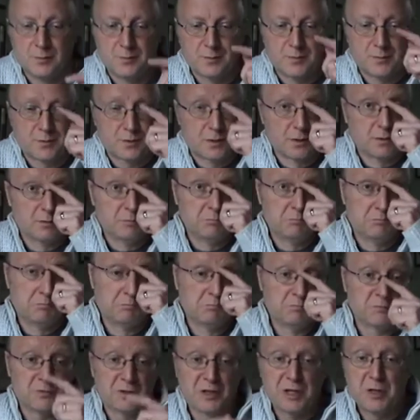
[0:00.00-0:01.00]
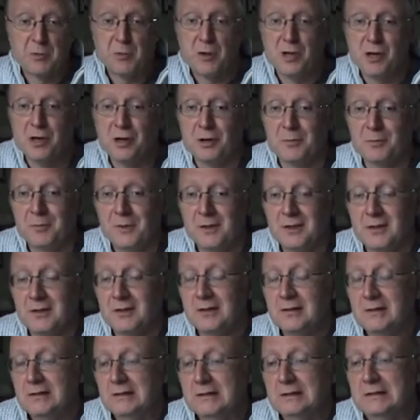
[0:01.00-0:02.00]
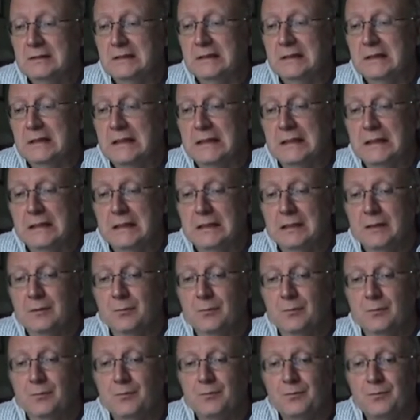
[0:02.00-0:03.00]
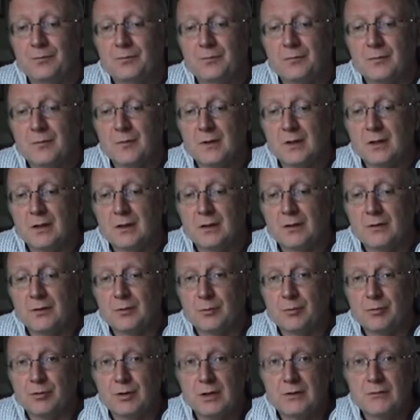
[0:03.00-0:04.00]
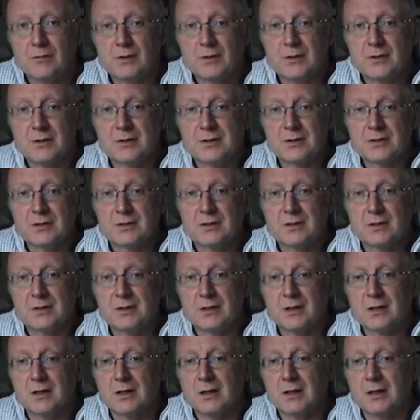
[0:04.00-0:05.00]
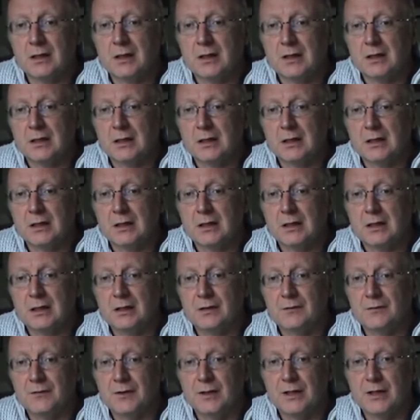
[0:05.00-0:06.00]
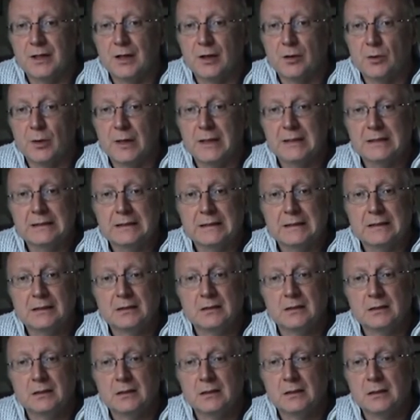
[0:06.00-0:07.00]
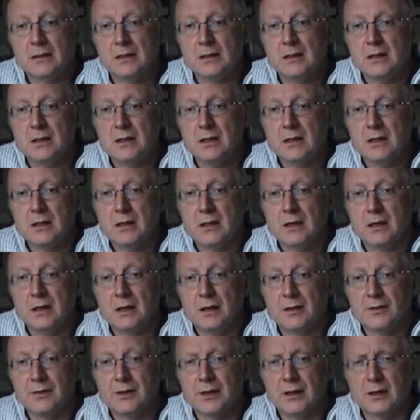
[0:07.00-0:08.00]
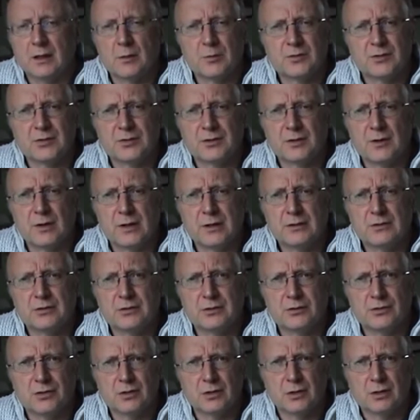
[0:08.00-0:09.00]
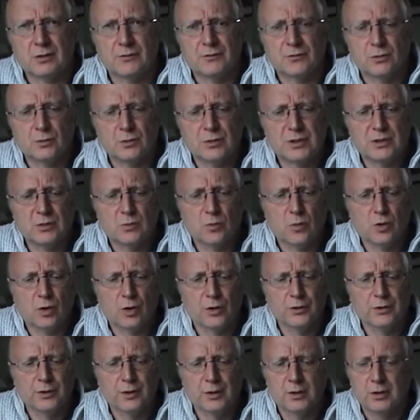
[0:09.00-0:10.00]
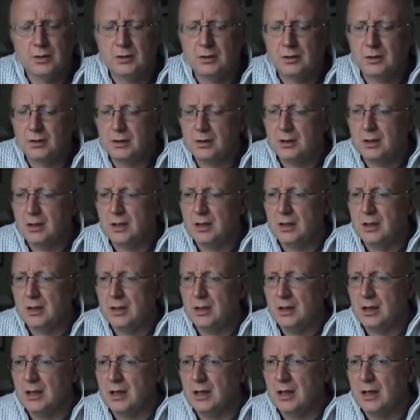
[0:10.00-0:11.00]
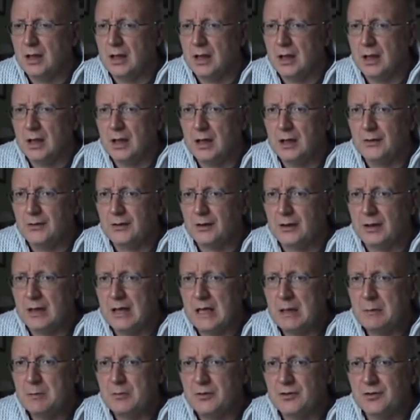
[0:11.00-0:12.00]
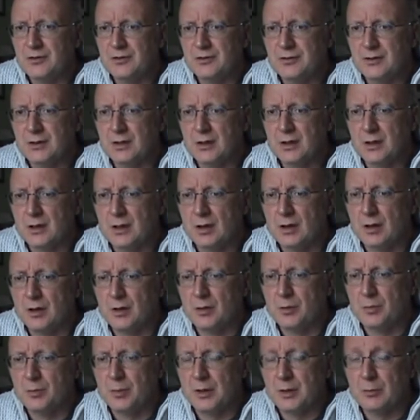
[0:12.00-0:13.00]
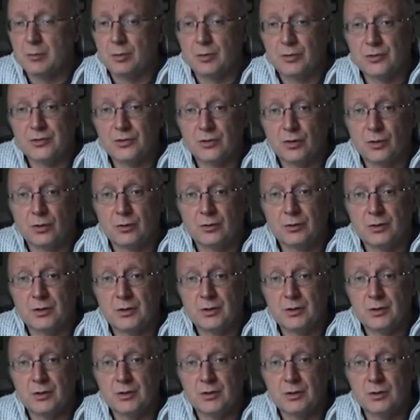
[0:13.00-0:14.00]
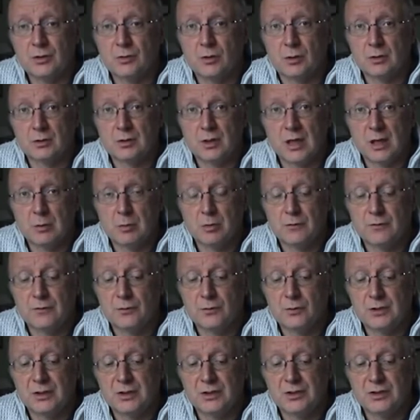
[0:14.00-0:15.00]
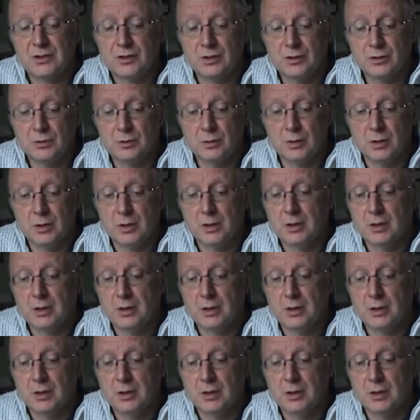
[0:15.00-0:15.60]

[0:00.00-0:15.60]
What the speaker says: So here we are. The previous video ended, I think I was just going into July 41, and the game has been pushed on to October 42.